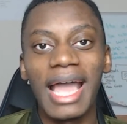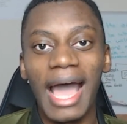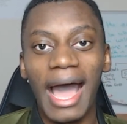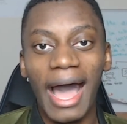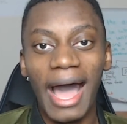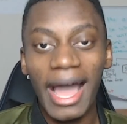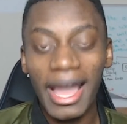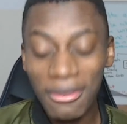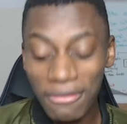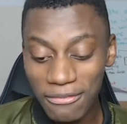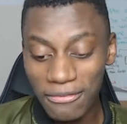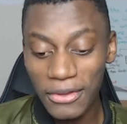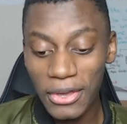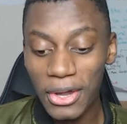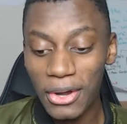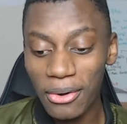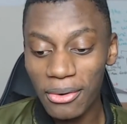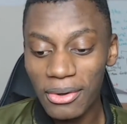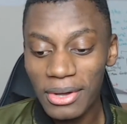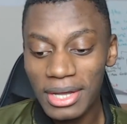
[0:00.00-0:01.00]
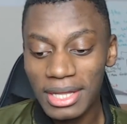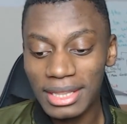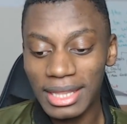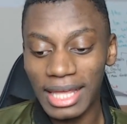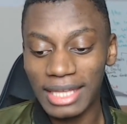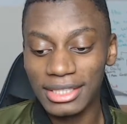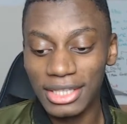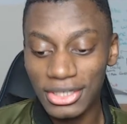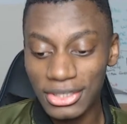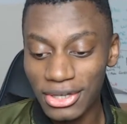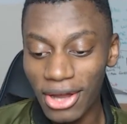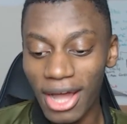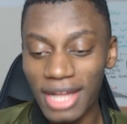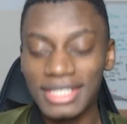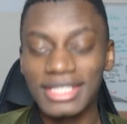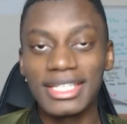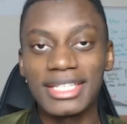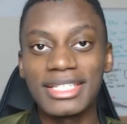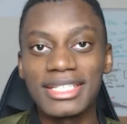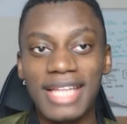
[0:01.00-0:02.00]
I feel like the
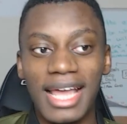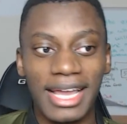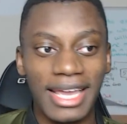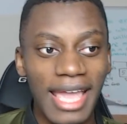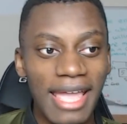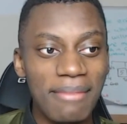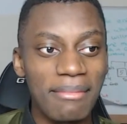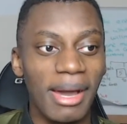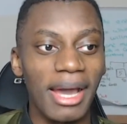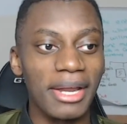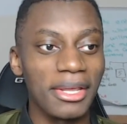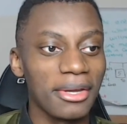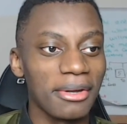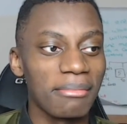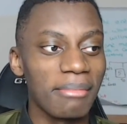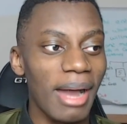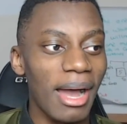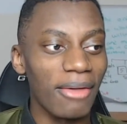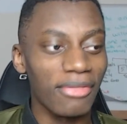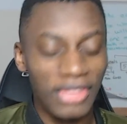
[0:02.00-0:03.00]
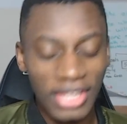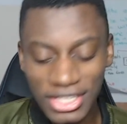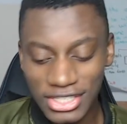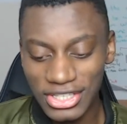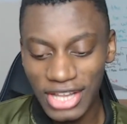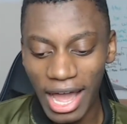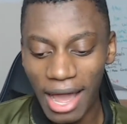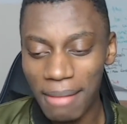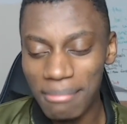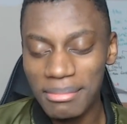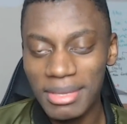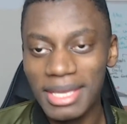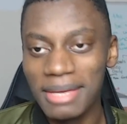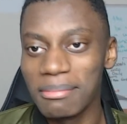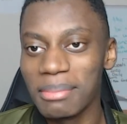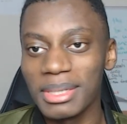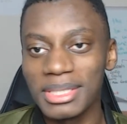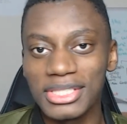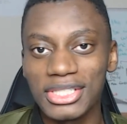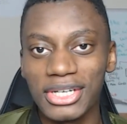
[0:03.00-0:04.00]
nonsense that came out of your mouth is not me,
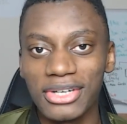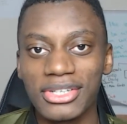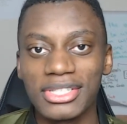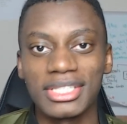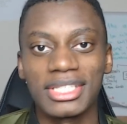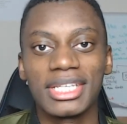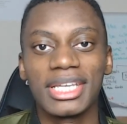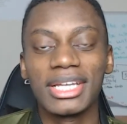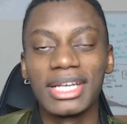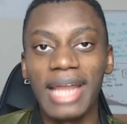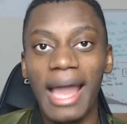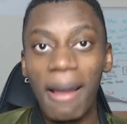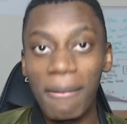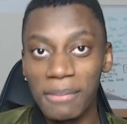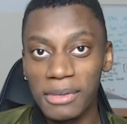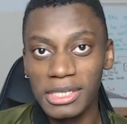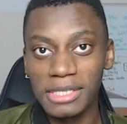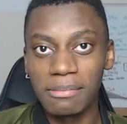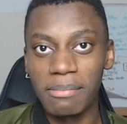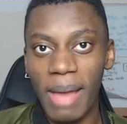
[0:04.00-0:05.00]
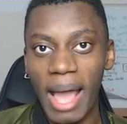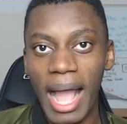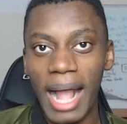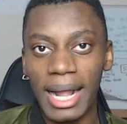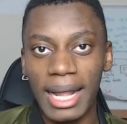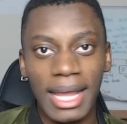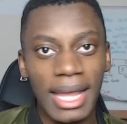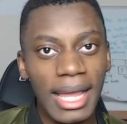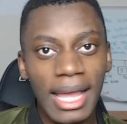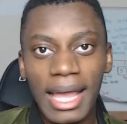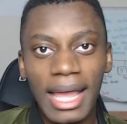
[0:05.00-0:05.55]
but seriously, Gnabry's back.